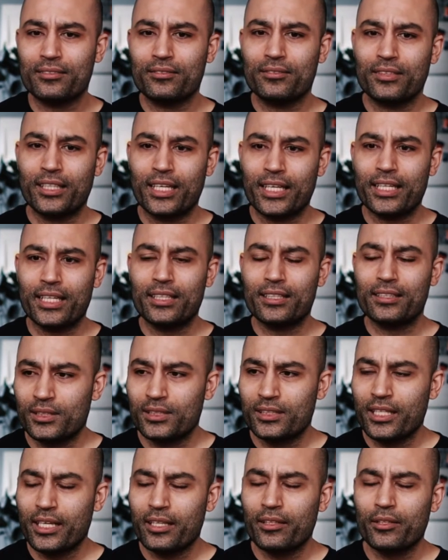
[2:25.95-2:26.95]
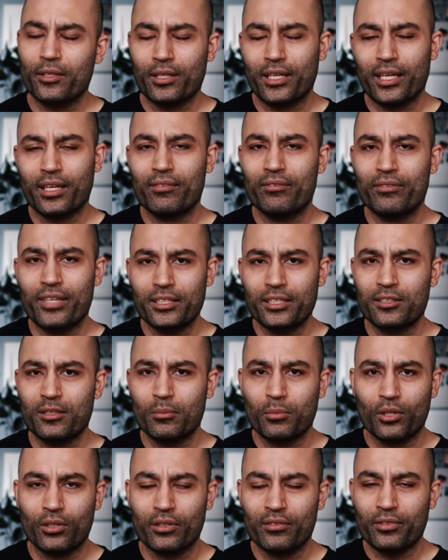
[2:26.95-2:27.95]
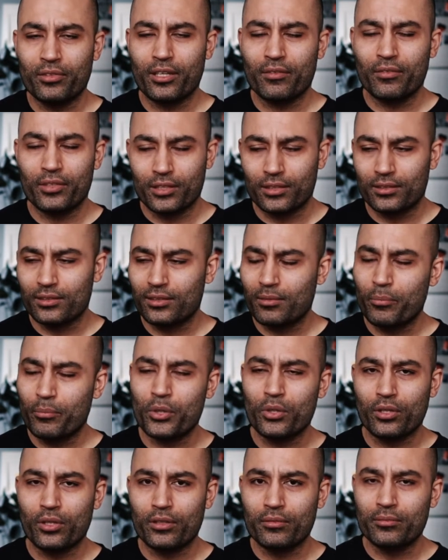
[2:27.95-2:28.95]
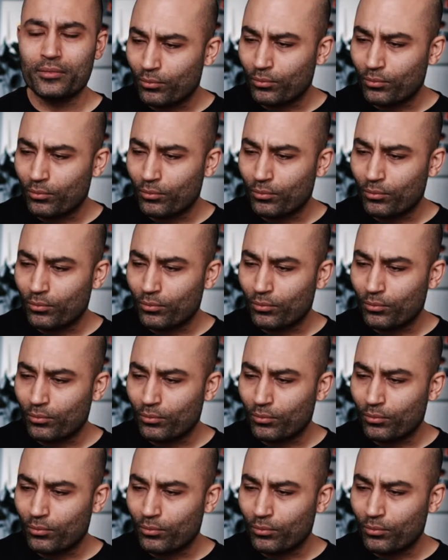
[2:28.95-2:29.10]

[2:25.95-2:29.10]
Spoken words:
like sitting there like a vegetable in front of the computer.